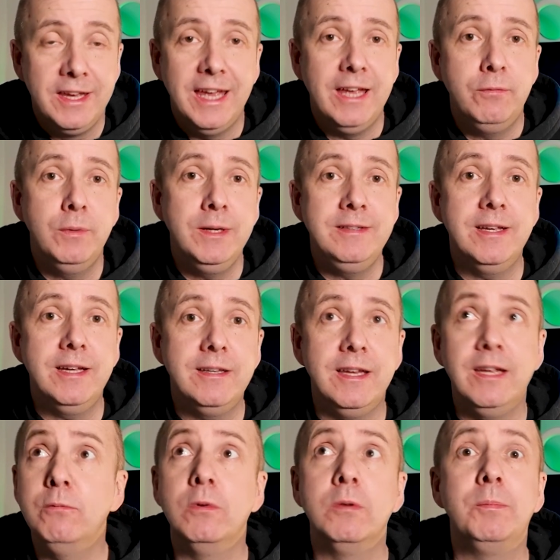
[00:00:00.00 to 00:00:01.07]
If we
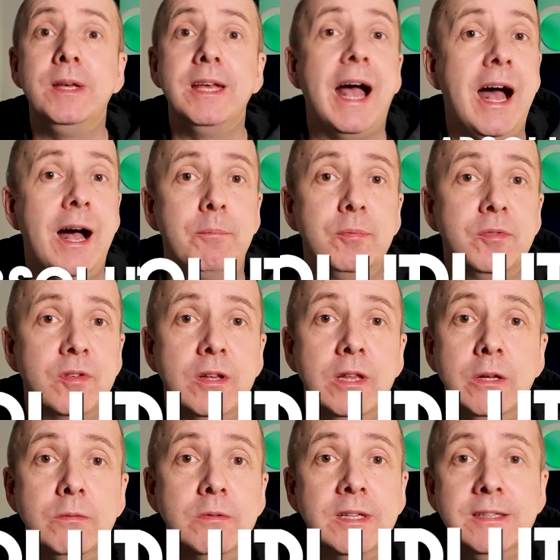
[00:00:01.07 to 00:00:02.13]
did, it would be
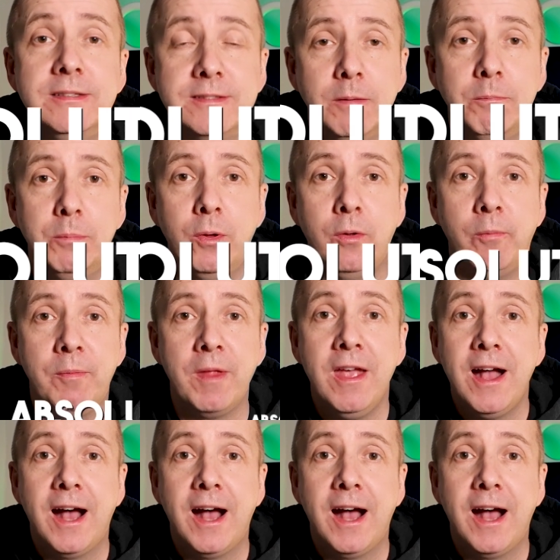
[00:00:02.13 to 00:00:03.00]
absolutely simple.